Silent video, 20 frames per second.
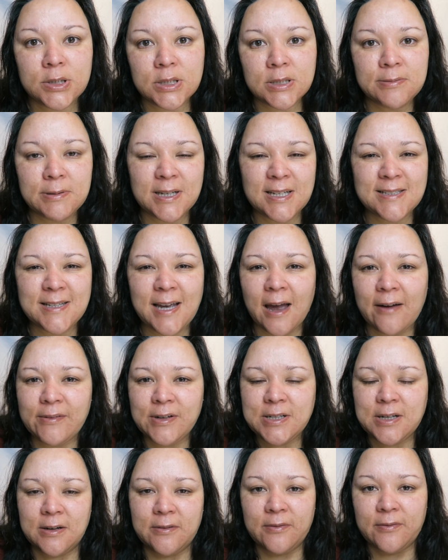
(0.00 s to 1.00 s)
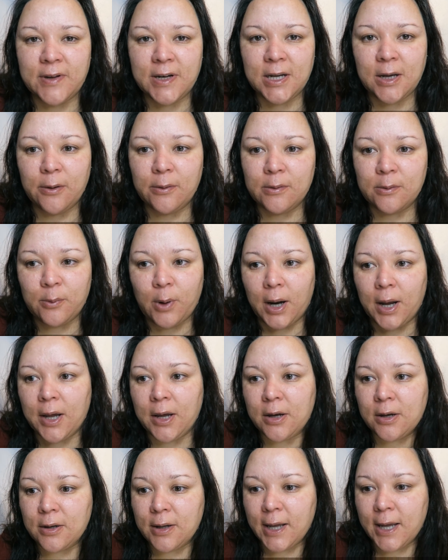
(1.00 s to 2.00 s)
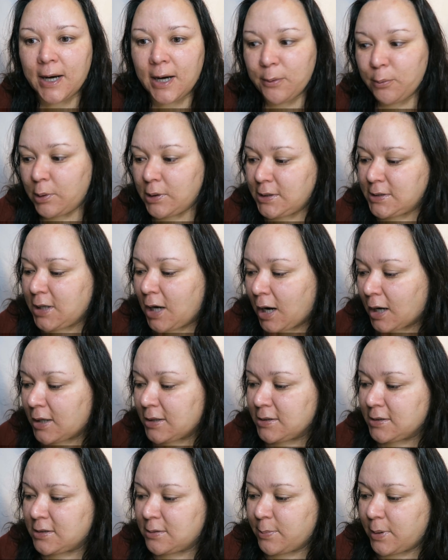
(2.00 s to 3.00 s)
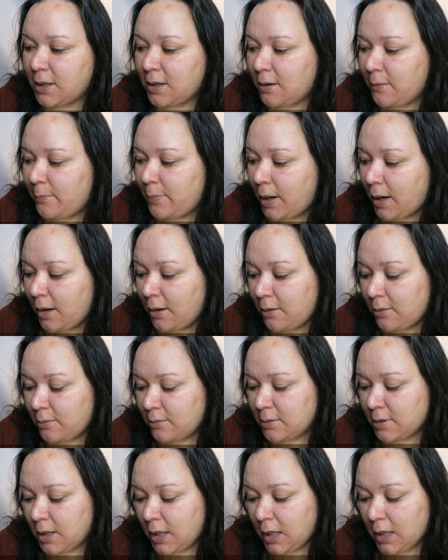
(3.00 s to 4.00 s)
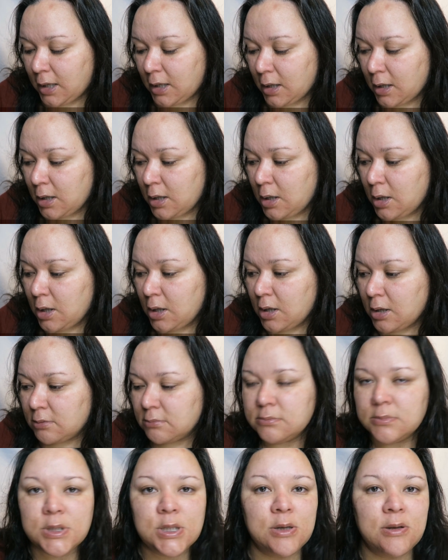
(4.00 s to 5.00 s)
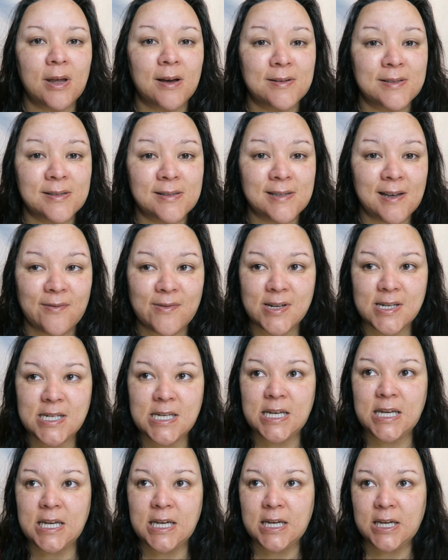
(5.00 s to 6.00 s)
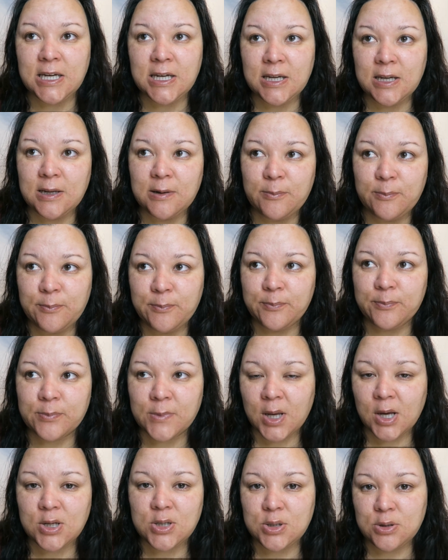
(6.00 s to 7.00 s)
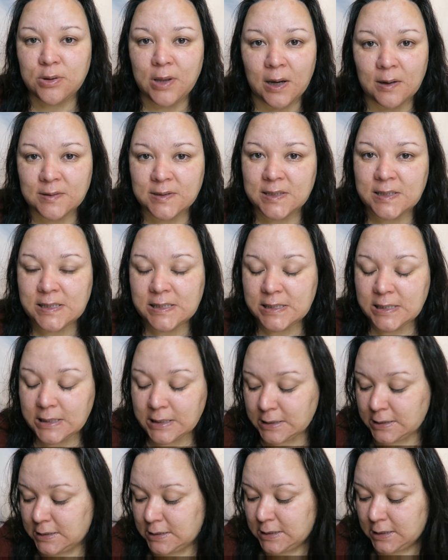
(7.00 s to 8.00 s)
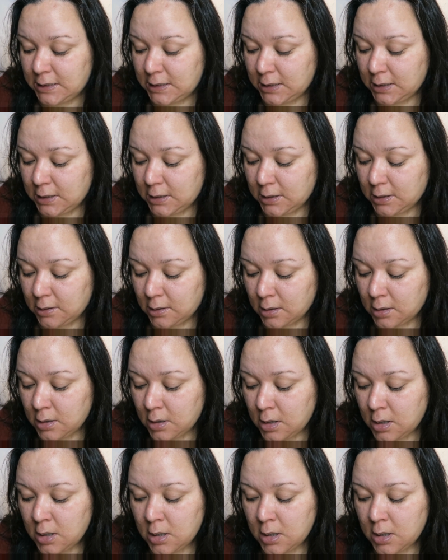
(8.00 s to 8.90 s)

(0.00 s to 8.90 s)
just because I haven't done a video in a while, and I want to talk a little bit about like 2017, 2016,